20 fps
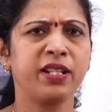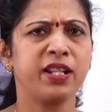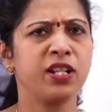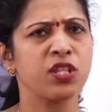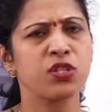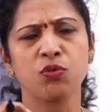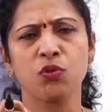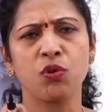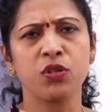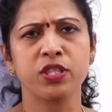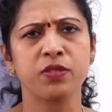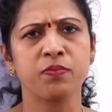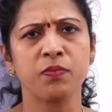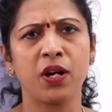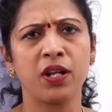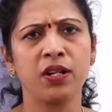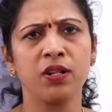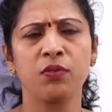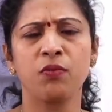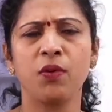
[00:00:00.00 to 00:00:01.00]
is so
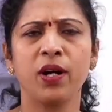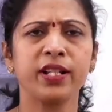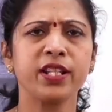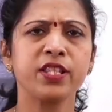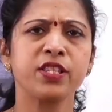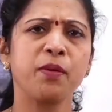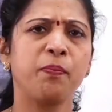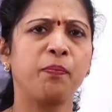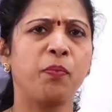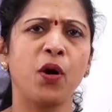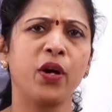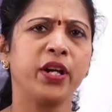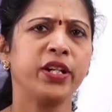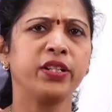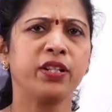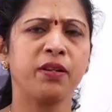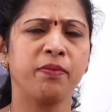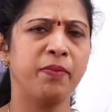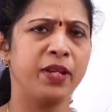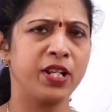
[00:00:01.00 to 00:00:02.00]
small. What is the
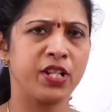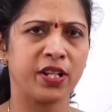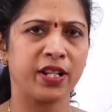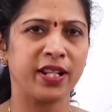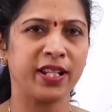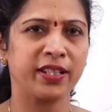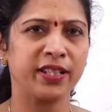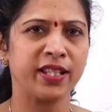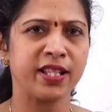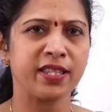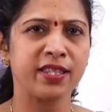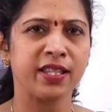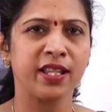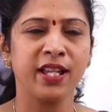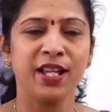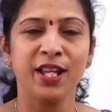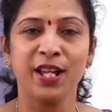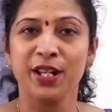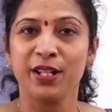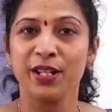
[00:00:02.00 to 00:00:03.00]
point of measuring this?
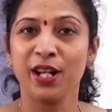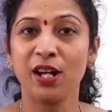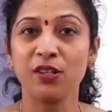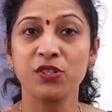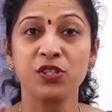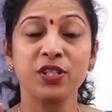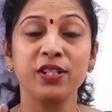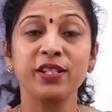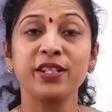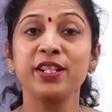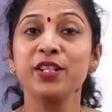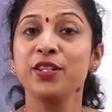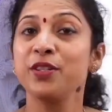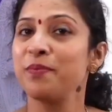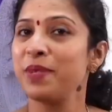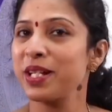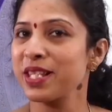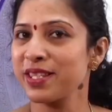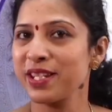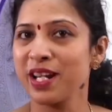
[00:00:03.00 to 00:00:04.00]
Now children, you
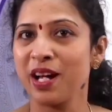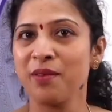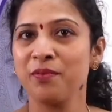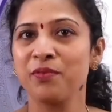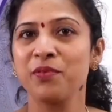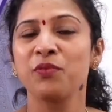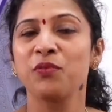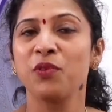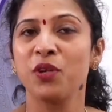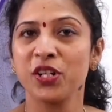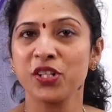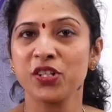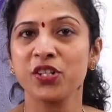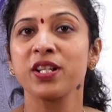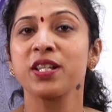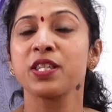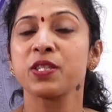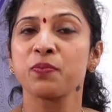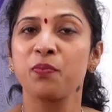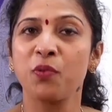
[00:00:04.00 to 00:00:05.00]
must have watched
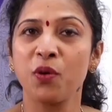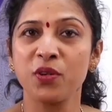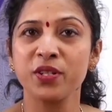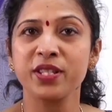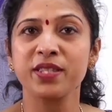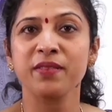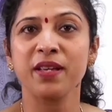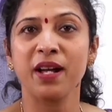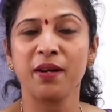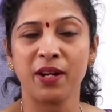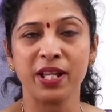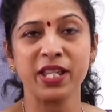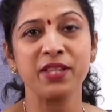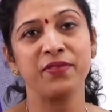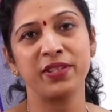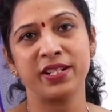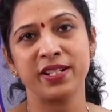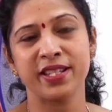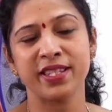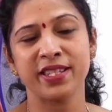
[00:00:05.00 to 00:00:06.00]
sports
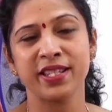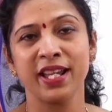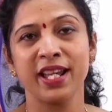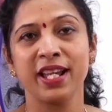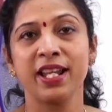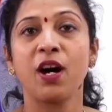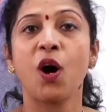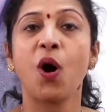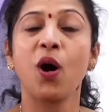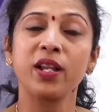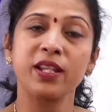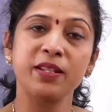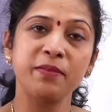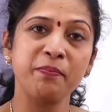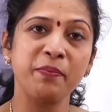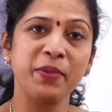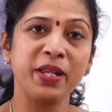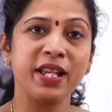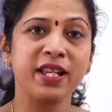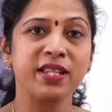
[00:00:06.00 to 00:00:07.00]
events,
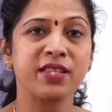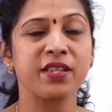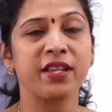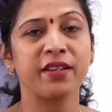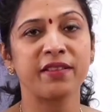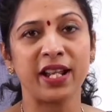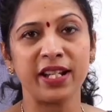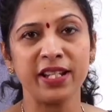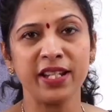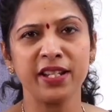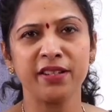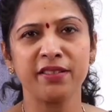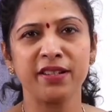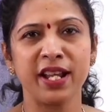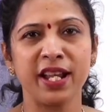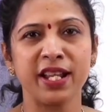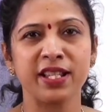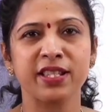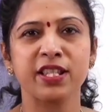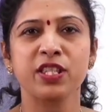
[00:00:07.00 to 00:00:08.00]
Olympics, the running
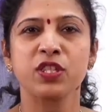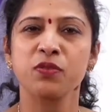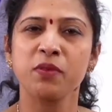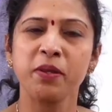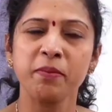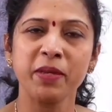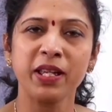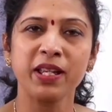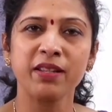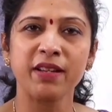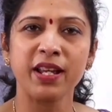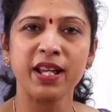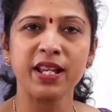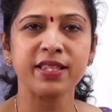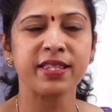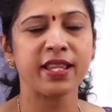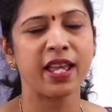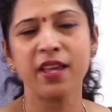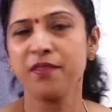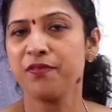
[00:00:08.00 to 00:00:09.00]
race, the swimming
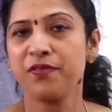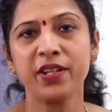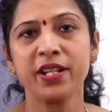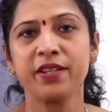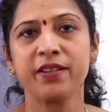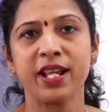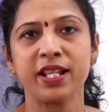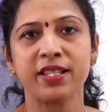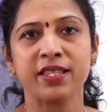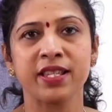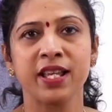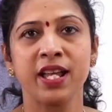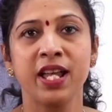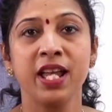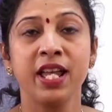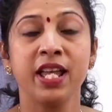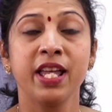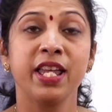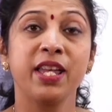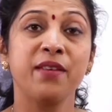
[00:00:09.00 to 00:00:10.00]
race, every race.
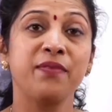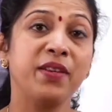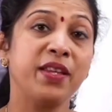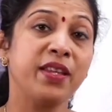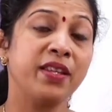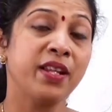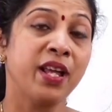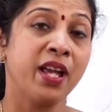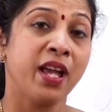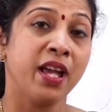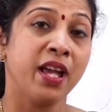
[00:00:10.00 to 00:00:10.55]
Even